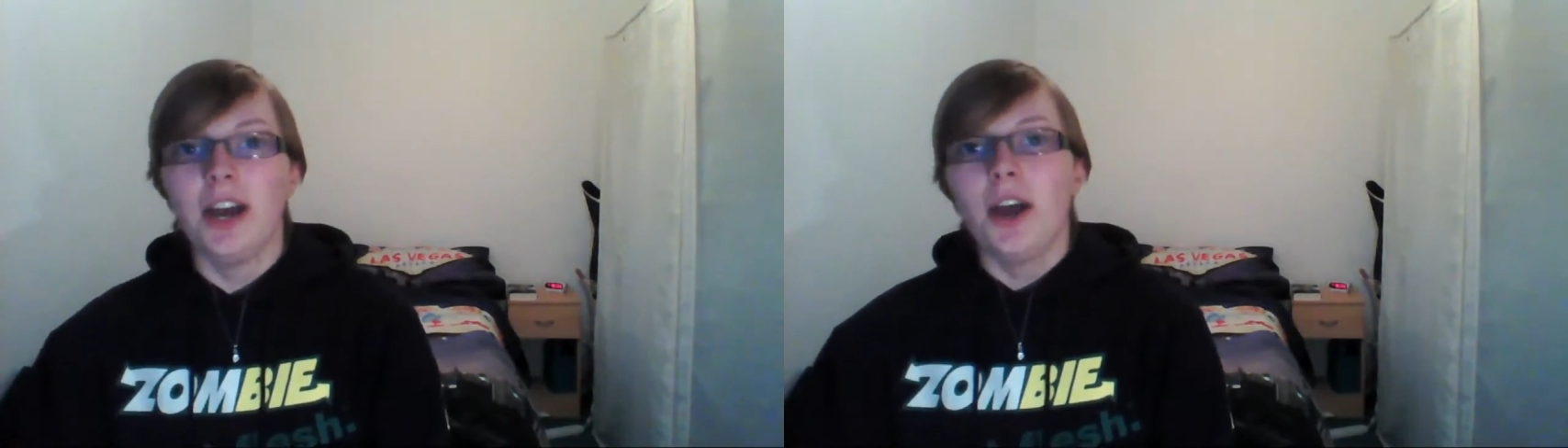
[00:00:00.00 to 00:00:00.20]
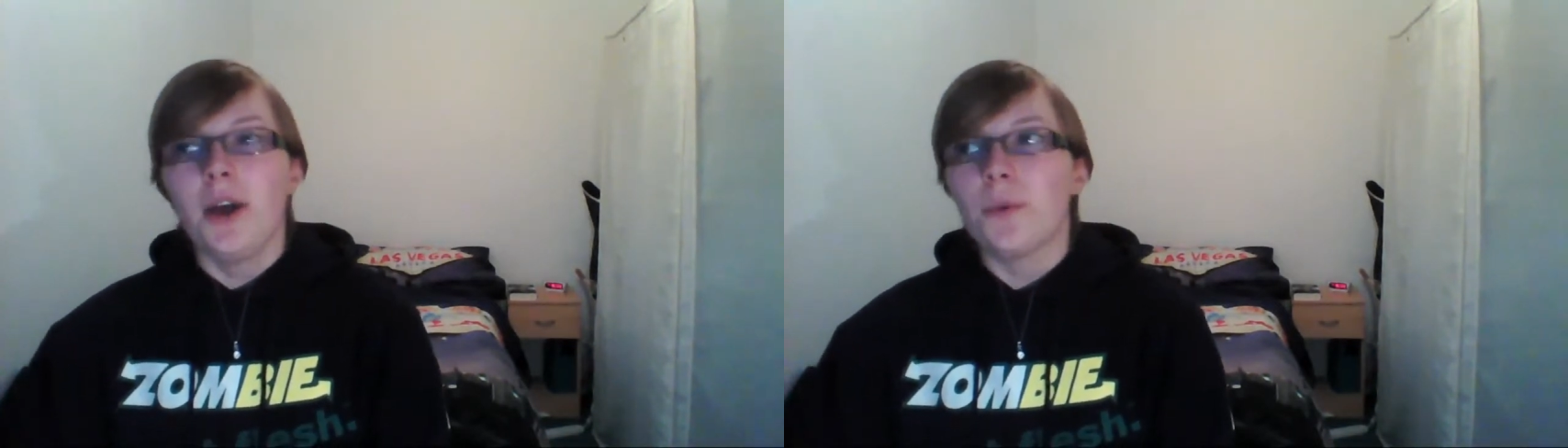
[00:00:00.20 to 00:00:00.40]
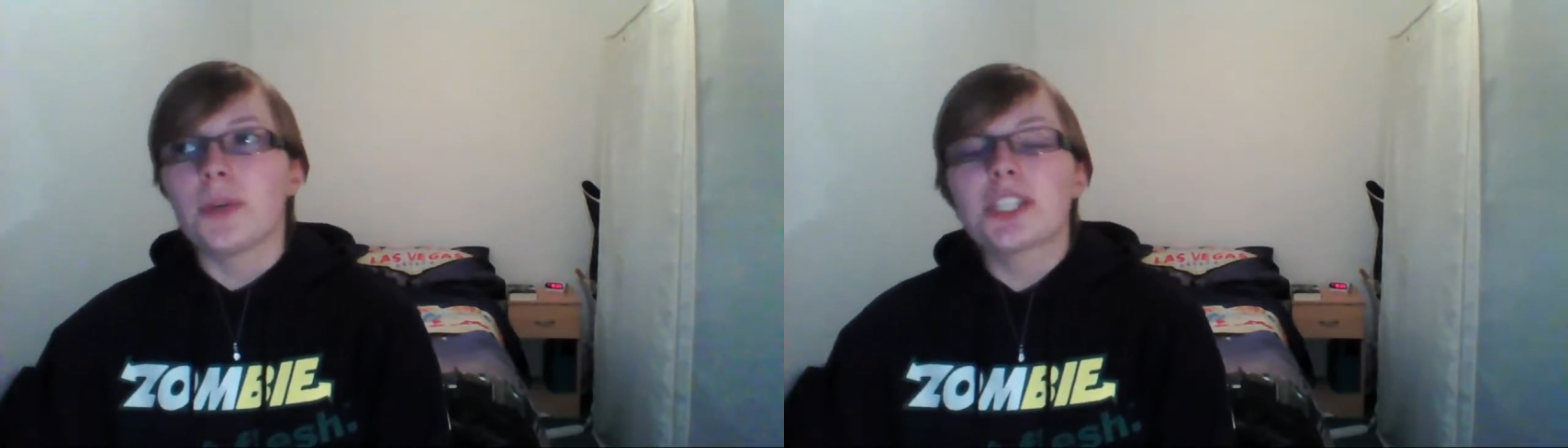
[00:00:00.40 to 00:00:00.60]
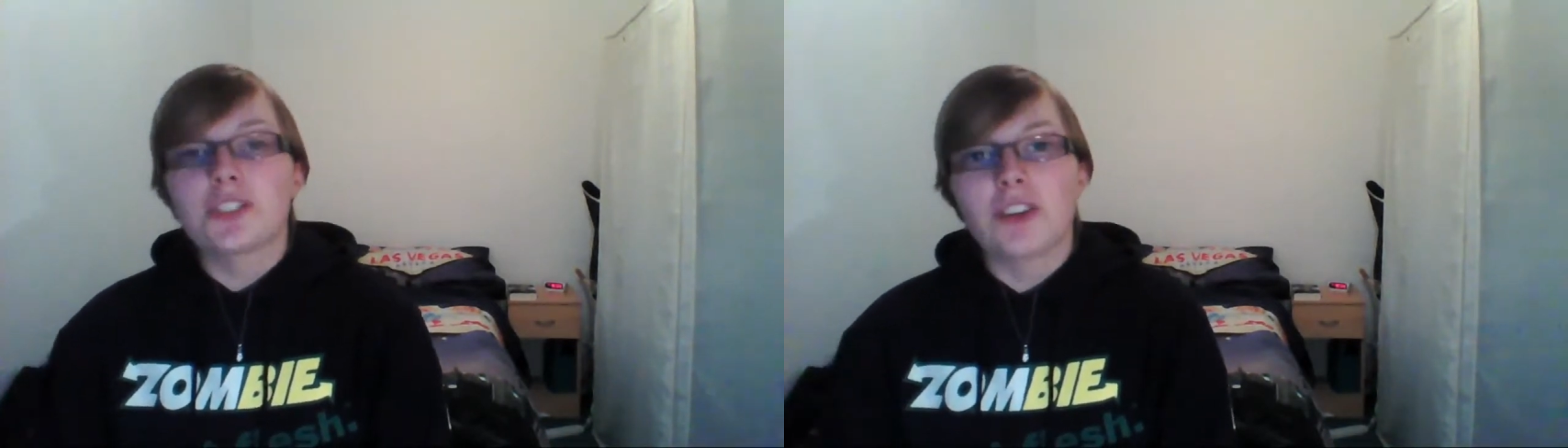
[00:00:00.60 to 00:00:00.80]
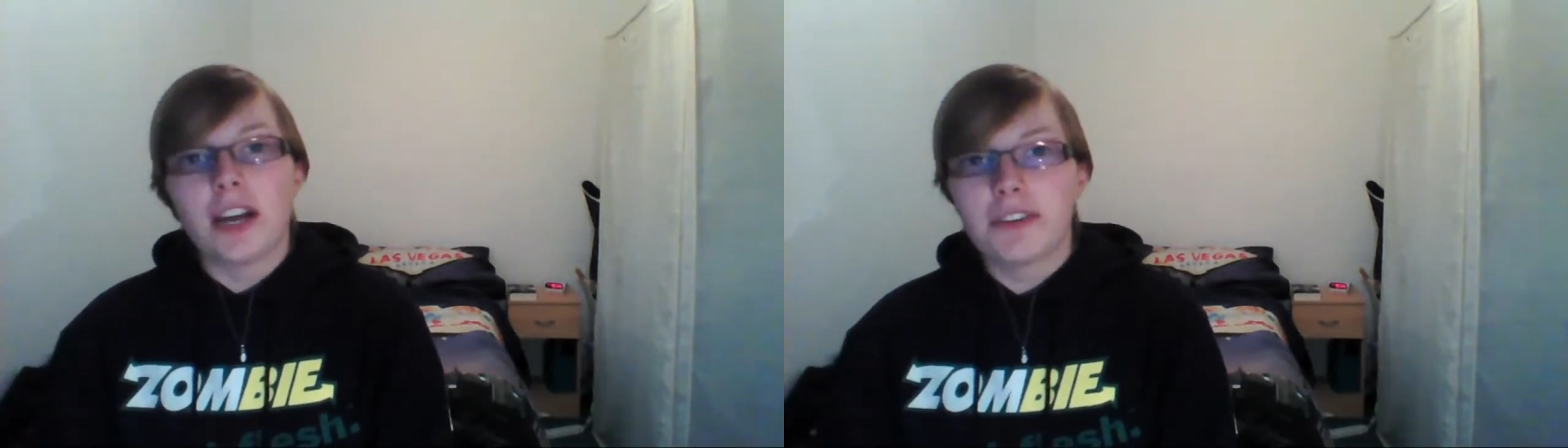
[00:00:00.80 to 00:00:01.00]
we're
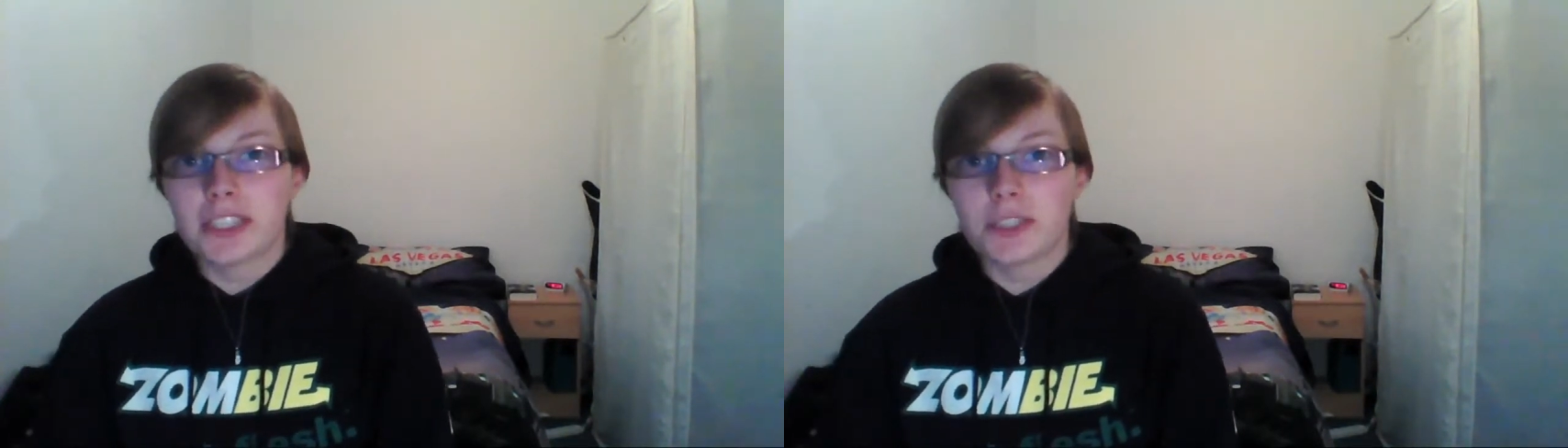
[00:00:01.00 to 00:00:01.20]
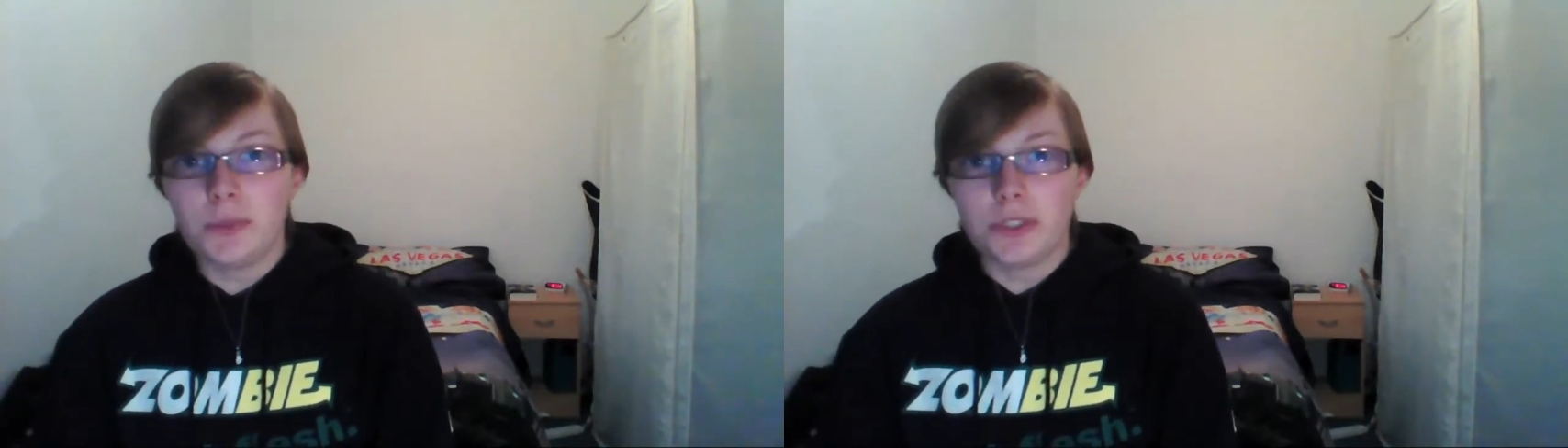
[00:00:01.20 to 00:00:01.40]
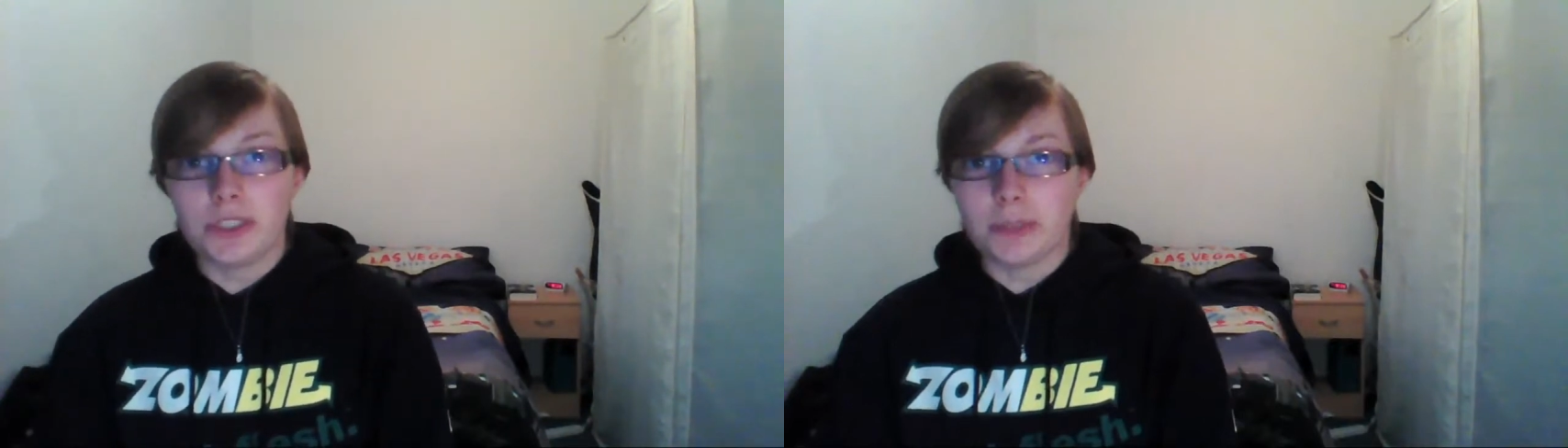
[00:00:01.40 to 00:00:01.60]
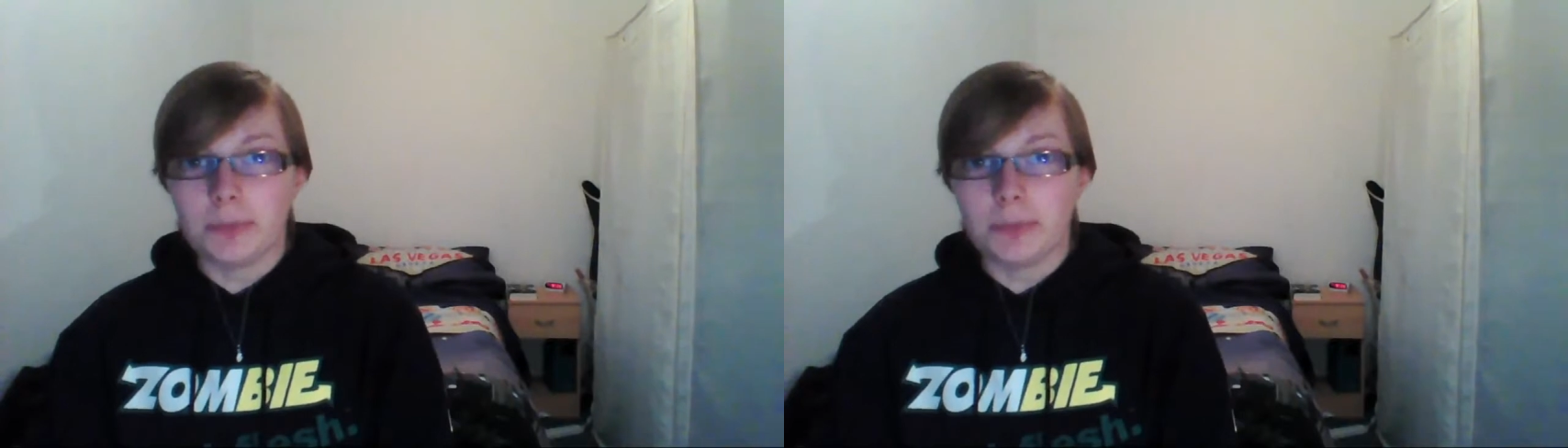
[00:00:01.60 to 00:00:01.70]
striving towards a